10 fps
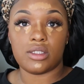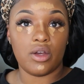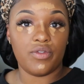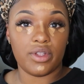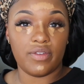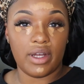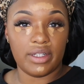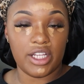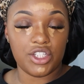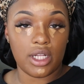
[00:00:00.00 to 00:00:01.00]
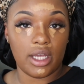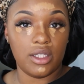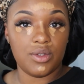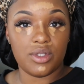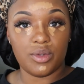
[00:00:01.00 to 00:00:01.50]
So for the foundation, I
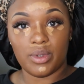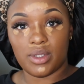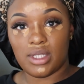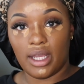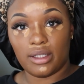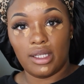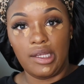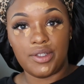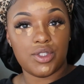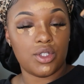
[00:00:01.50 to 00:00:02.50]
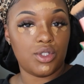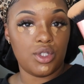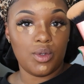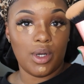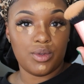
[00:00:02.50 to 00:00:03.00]
use the Real Techniques
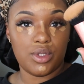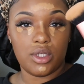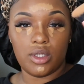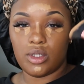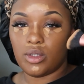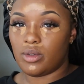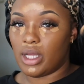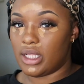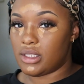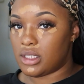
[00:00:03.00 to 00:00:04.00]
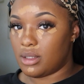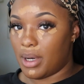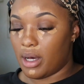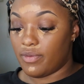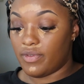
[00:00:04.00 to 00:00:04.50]
202
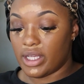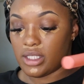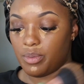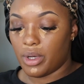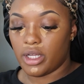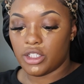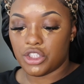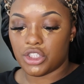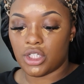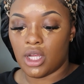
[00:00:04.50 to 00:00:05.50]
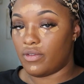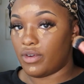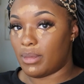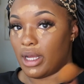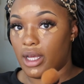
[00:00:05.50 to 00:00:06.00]
Instapop face brush.
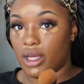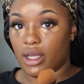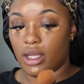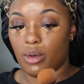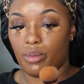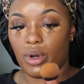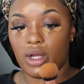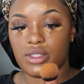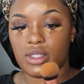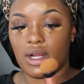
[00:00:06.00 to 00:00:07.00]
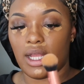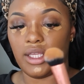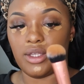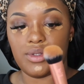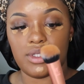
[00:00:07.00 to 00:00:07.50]
For my bronzer, I
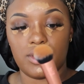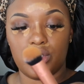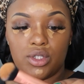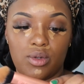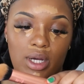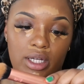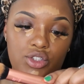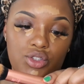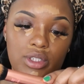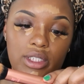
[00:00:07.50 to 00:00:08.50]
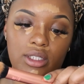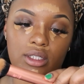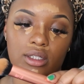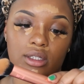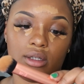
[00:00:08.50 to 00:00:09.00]
use the 200
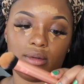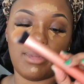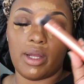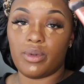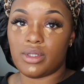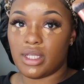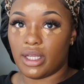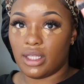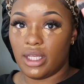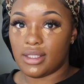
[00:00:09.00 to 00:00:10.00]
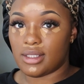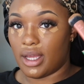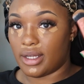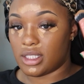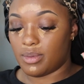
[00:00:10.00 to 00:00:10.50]
by Real Techniques,
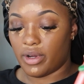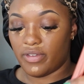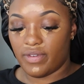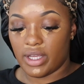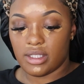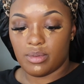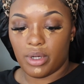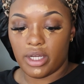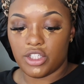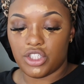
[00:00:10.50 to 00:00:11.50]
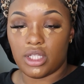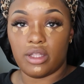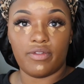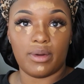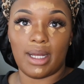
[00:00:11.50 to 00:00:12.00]
the Expert face brush. And
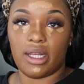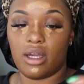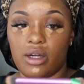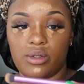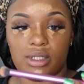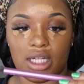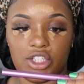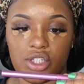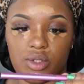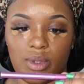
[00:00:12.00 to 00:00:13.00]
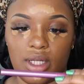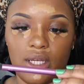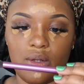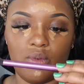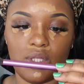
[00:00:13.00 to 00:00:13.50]
then for my nose, I just went
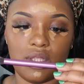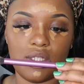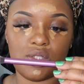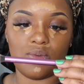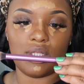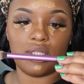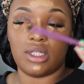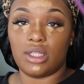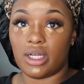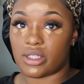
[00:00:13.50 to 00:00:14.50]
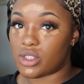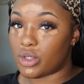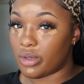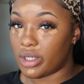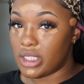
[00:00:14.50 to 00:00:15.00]
in with this one, the Deluxe
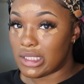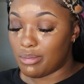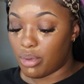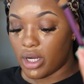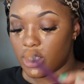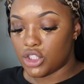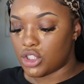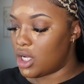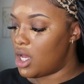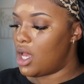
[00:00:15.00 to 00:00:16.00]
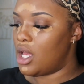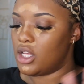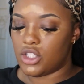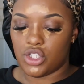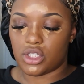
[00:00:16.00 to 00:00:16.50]
Crease brush,
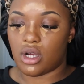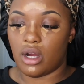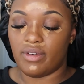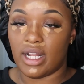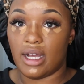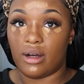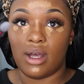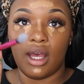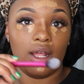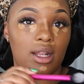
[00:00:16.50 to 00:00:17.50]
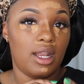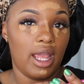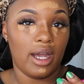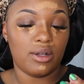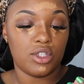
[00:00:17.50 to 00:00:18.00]
to just carve it out.
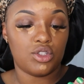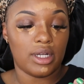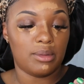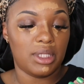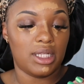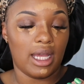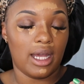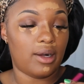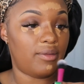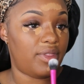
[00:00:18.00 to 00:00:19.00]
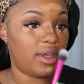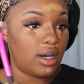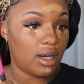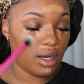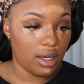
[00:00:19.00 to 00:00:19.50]
Now to try to blend out
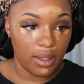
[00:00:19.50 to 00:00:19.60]
the